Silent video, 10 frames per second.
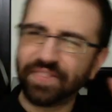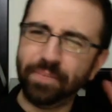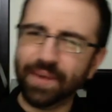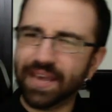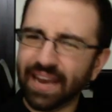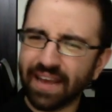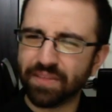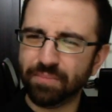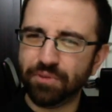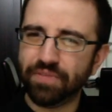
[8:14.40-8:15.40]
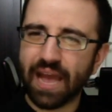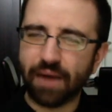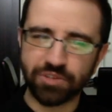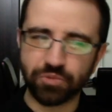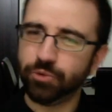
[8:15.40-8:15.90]
At the beginning of the movie, I
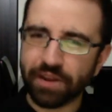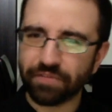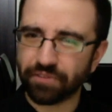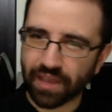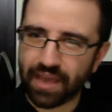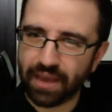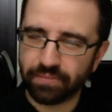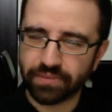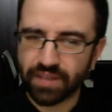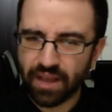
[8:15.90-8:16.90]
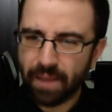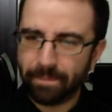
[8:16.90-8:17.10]
was rooting for the Kims.